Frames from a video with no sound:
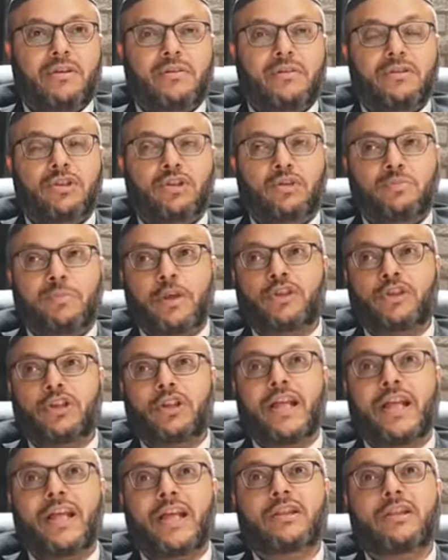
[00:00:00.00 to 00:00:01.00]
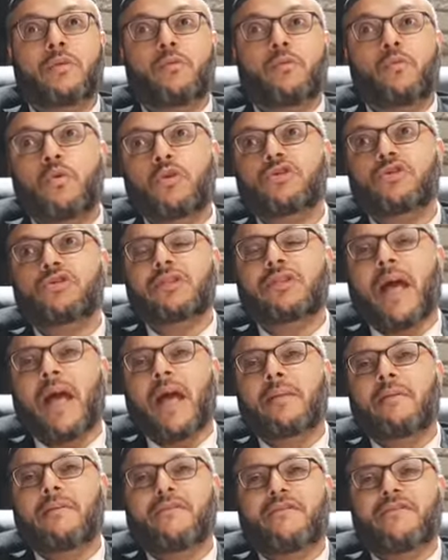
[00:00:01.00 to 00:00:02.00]
Especially at the worst
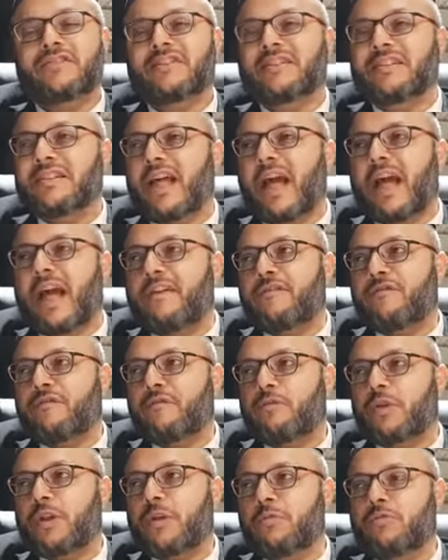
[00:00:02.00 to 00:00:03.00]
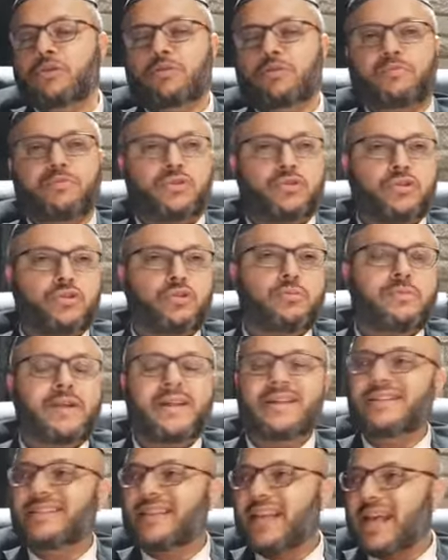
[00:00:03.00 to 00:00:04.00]
time of his life, when he was pursued
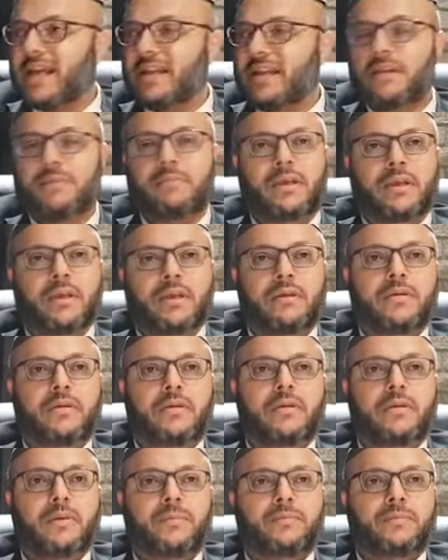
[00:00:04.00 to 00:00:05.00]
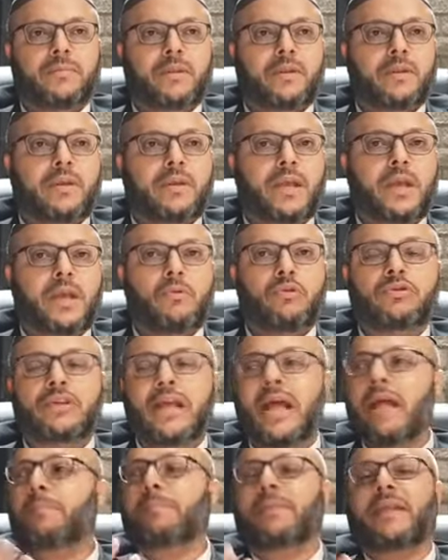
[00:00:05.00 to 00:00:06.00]
by his enemy. He was
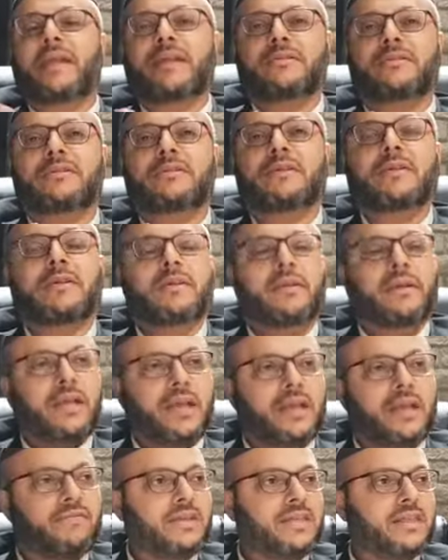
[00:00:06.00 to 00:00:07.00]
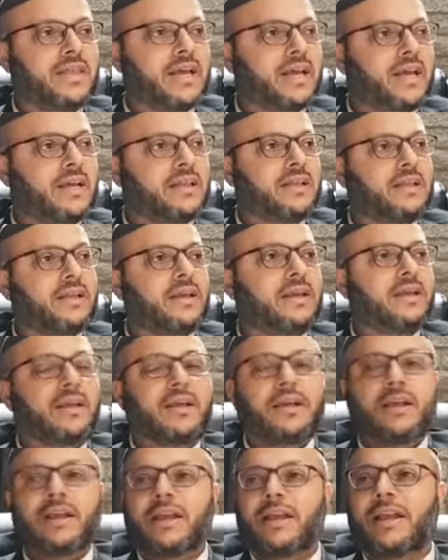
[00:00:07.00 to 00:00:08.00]
helpless. Even then,
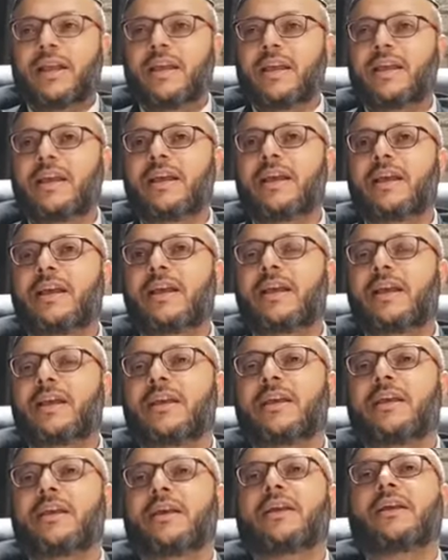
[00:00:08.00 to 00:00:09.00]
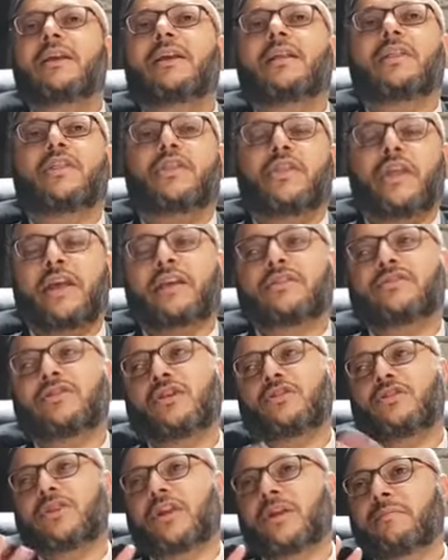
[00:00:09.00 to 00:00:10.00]
he thanked
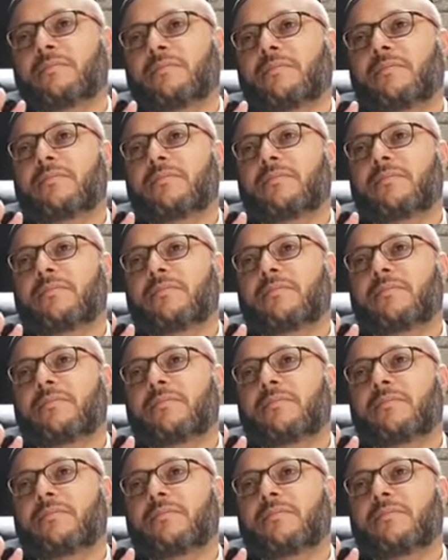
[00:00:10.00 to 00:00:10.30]
Hashem.